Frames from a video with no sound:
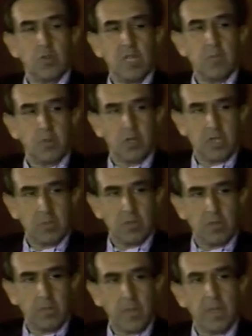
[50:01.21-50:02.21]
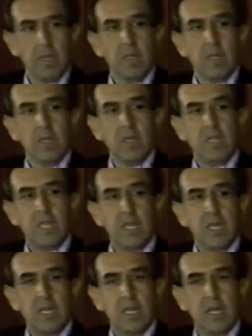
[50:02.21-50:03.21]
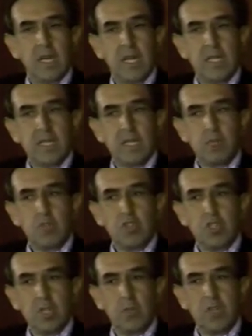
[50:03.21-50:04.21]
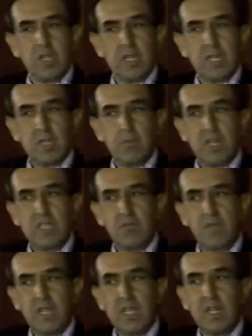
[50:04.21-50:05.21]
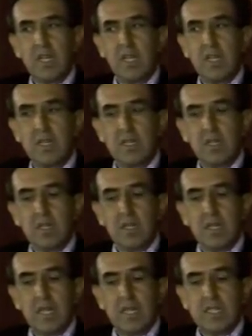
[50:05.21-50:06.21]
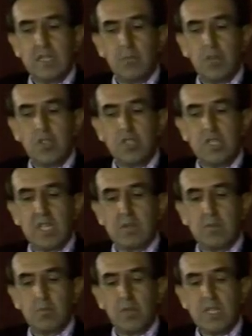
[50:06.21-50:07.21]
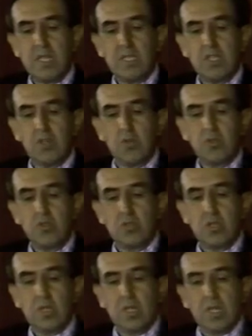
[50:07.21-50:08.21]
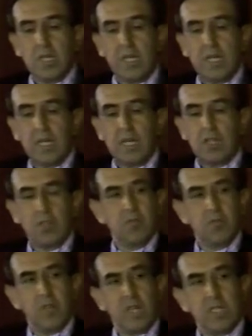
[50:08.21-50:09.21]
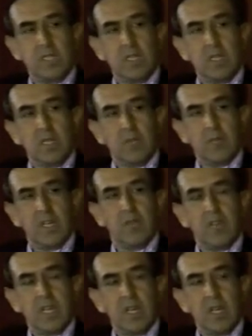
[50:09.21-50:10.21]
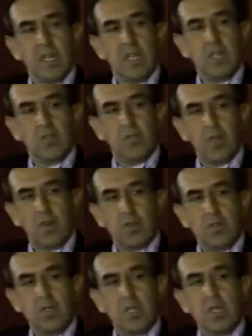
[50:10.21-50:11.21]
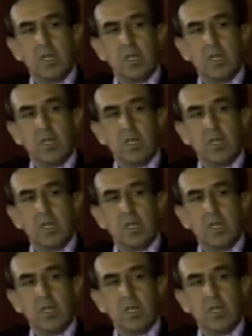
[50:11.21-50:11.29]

to the impossible. And the Museum of Modern Art makes very clear, and it's a project that brings those conflicts very, very clearly into focus,